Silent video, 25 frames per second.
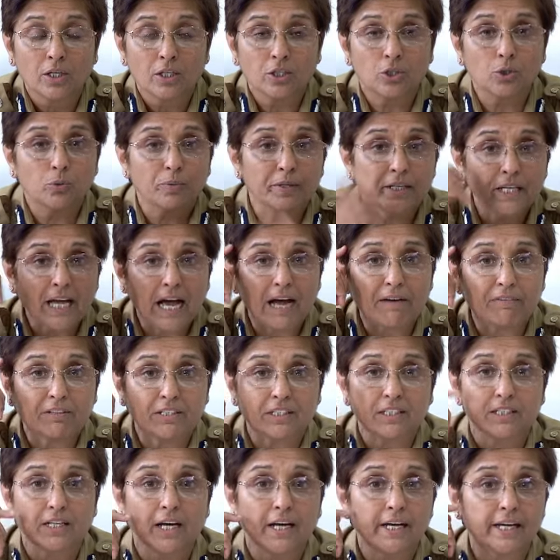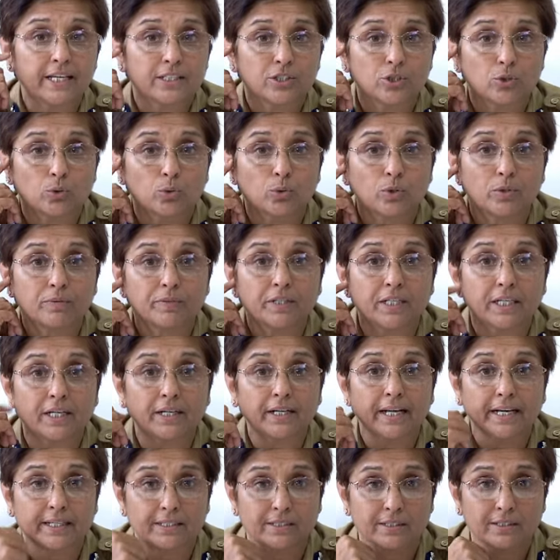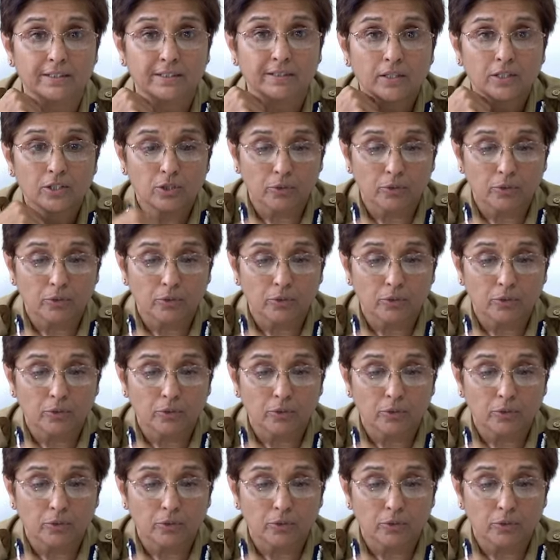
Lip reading: Do we have it in our heads? Who do we connect?